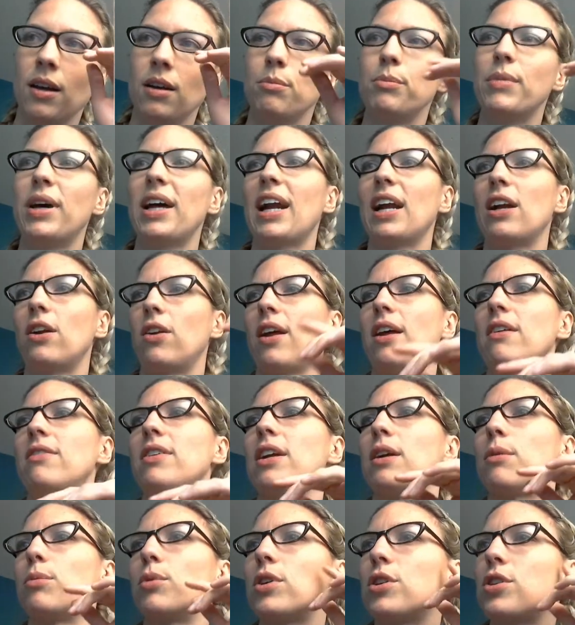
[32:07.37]
But I don't have an
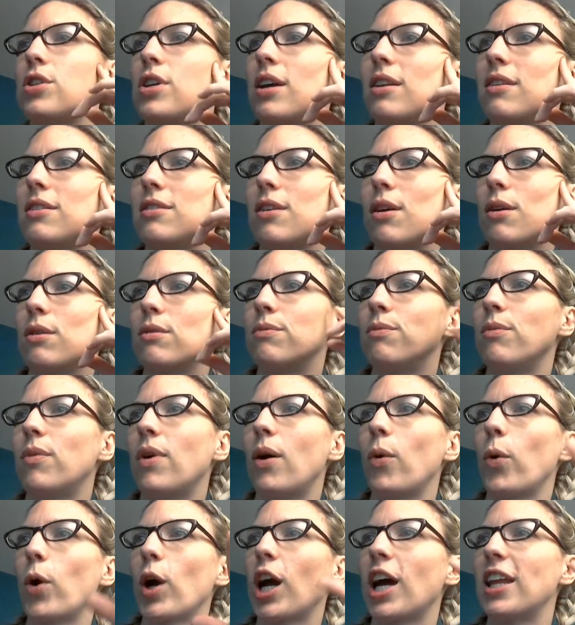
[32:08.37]
airbrush yet, so
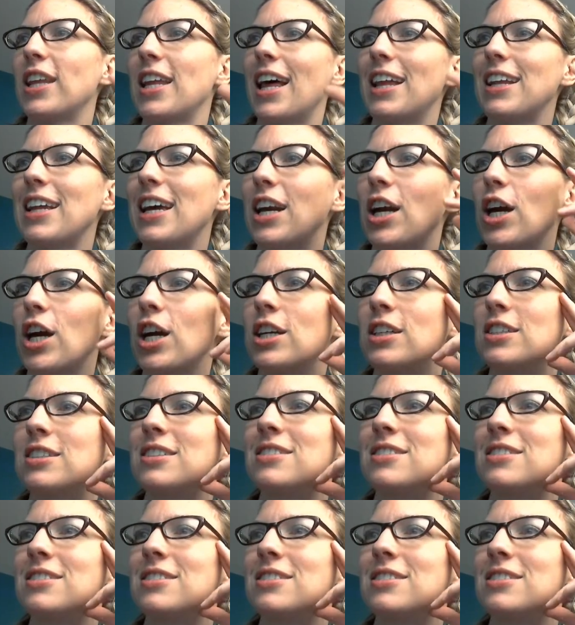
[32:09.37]
I'll work on that later.